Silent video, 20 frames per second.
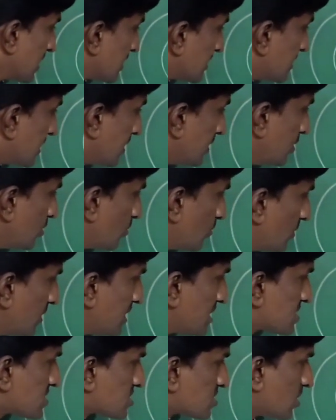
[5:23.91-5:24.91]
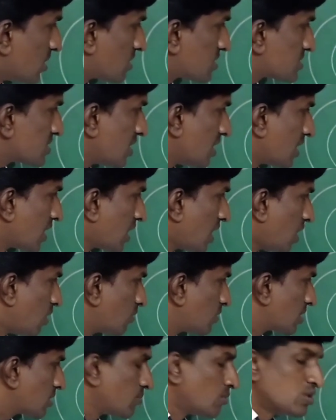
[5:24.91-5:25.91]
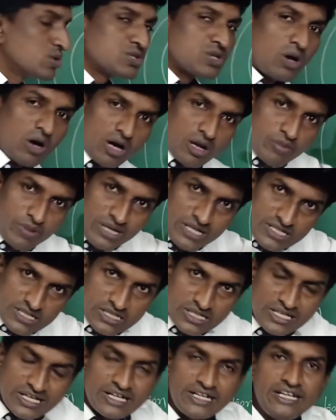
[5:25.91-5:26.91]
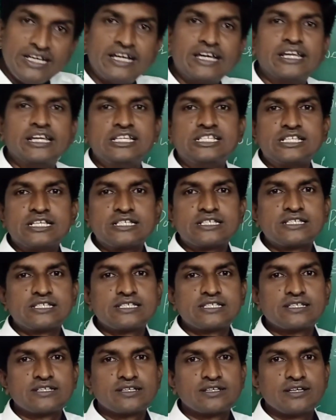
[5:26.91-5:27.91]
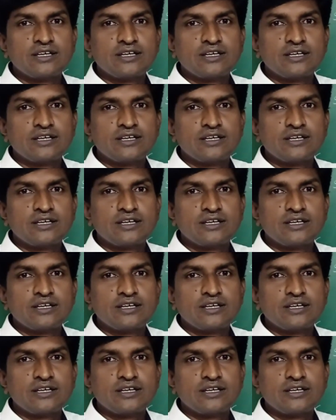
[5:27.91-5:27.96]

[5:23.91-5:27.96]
the nucleus charge on outermost orbit decreases.